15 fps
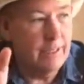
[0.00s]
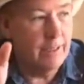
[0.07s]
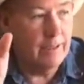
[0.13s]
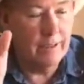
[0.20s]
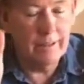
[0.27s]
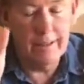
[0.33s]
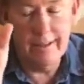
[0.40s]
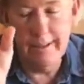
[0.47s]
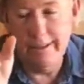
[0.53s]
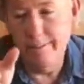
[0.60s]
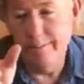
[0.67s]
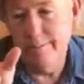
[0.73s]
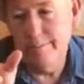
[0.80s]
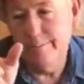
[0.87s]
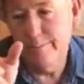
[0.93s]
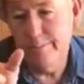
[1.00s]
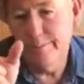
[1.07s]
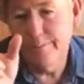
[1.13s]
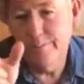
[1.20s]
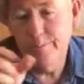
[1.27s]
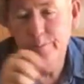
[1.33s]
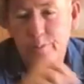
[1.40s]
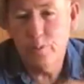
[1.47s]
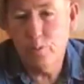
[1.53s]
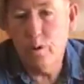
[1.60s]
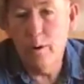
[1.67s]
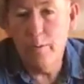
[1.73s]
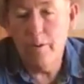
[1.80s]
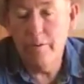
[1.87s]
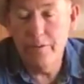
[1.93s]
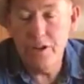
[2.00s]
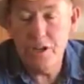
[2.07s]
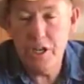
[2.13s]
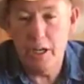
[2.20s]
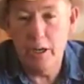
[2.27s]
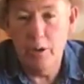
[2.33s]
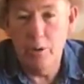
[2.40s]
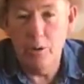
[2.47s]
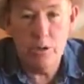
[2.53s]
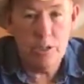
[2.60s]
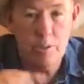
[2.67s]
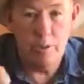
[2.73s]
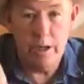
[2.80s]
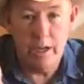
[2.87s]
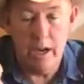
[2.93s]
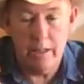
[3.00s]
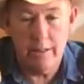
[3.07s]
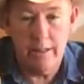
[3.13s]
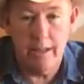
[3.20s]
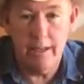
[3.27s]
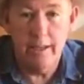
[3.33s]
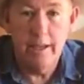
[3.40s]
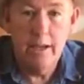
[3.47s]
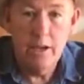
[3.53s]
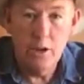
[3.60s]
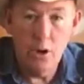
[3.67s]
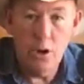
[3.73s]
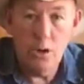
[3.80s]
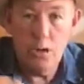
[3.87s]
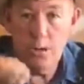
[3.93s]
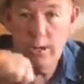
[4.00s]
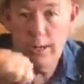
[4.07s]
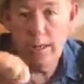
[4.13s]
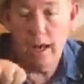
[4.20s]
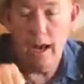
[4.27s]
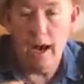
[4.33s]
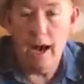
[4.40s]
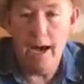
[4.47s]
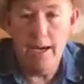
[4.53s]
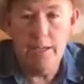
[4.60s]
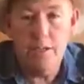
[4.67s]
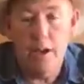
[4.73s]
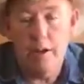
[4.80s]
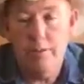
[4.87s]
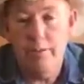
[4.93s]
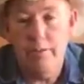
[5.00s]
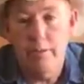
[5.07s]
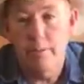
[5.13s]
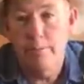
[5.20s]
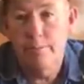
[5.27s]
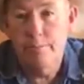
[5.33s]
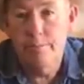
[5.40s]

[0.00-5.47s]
little um, rubber fishing lures, and we cut the hooks and the eyes off of them.